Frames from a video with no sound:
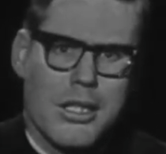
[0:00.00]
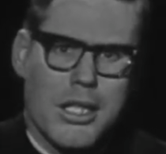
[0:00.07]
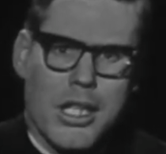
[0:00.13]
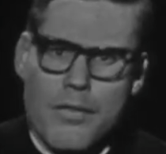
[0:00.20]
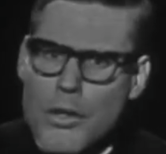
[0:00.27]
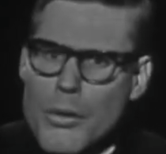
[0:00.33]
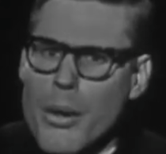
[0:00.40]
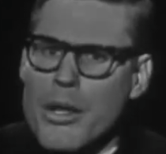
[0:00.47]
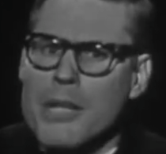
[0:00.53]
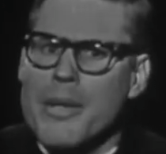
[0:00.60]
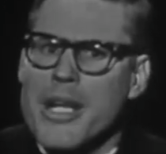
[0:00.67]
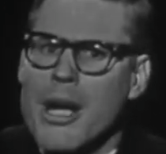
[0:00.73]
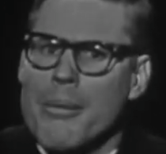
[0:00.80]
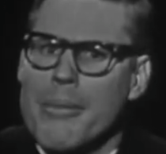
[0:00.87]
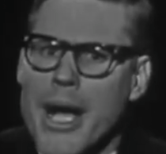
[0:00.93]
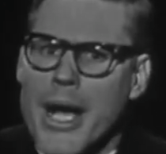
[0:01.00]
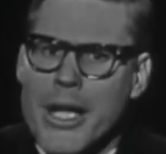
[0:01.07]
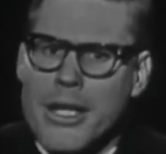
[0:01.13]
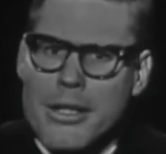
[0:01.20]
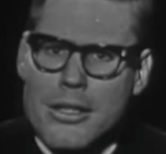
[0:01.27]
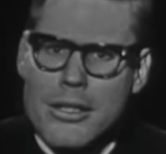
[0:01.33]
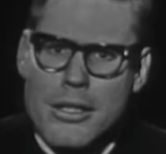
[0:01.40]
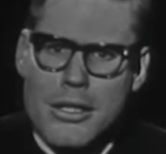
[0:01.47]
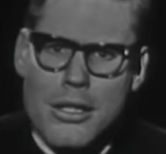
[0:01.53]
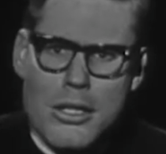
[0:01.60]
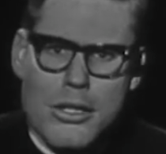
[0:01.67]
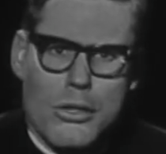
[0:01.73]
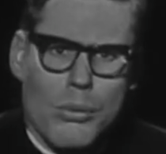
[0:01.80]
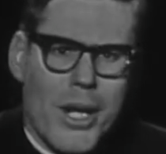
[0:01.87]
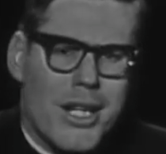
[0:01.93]
If you were to become man,
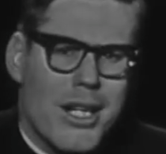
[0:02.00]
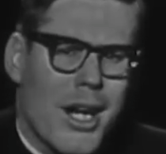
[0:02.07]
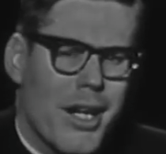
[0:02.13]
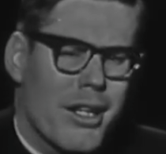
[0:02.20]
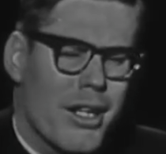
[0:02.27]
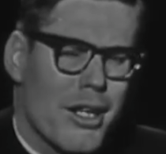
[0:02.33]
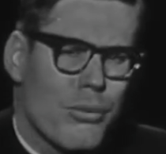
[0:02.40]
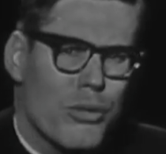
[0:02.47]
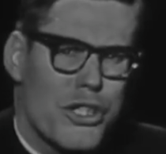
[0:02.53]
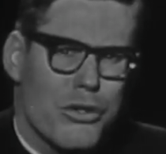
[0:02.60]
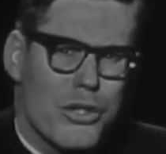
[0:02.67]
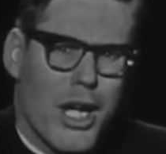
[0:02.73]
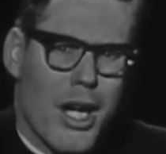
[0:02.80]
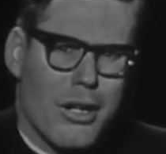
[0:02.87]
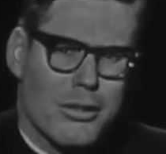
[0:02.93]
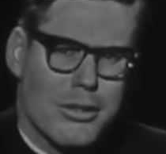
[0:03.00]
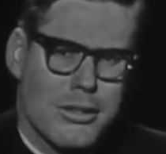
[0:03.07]
to what continent would you go?